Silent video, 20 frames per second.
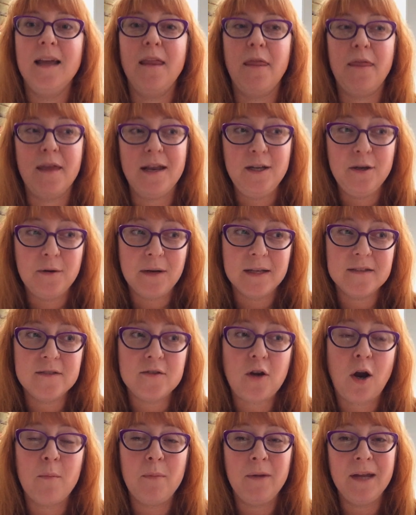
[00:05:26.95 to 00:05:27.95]
Then you can
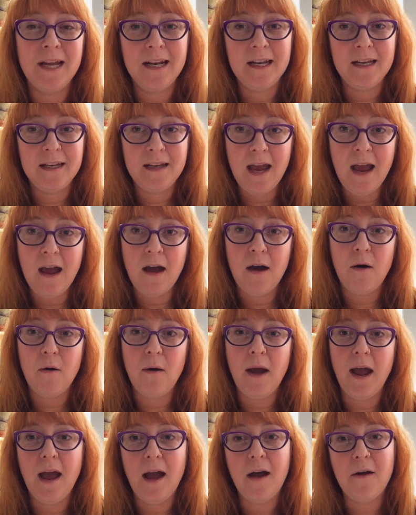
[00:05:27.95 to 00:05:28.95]
start planning
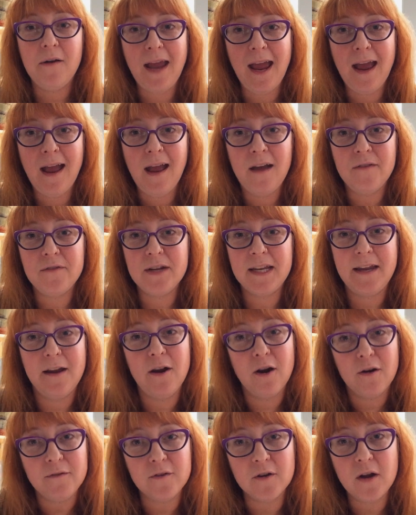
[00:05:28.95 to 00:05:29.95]
now how to have a
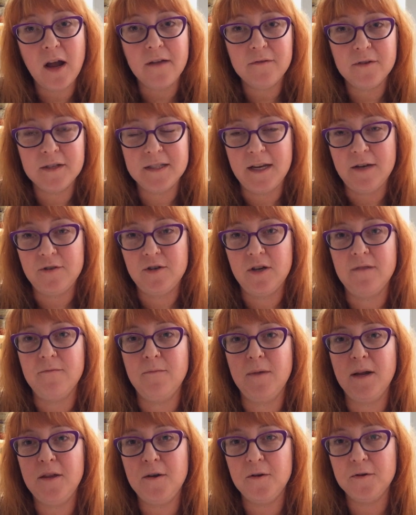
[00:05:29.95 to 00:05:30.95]
careful
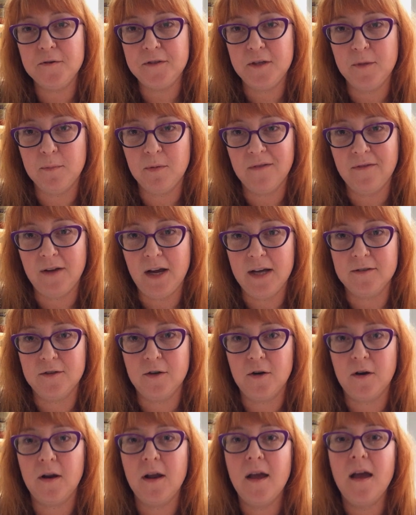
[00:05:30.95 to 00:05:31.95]
conversation with your
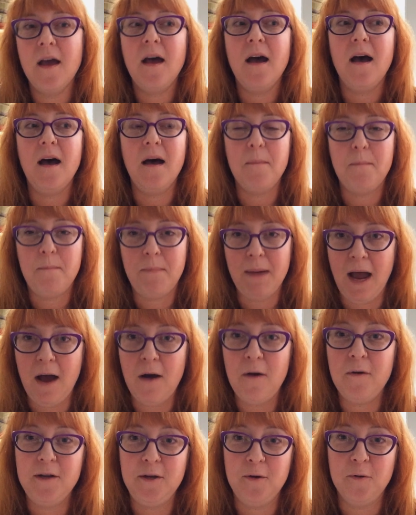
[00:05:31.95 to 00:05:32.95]
supervisor
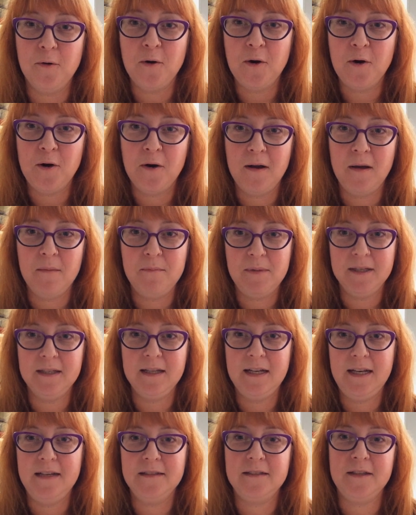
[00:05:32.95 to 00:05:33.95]
about your
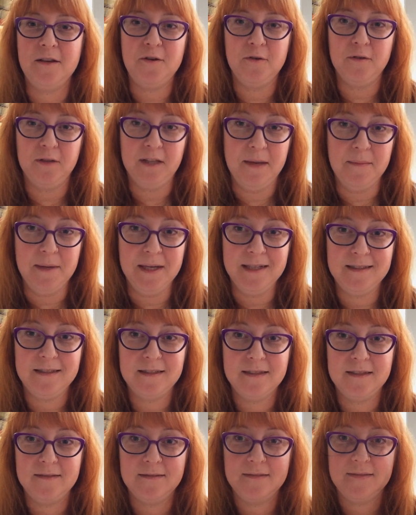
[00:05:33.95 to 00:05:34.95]
abilities and your
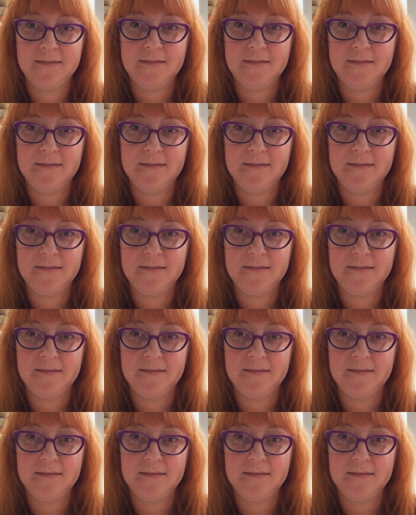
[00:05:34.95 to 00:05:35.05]
limits.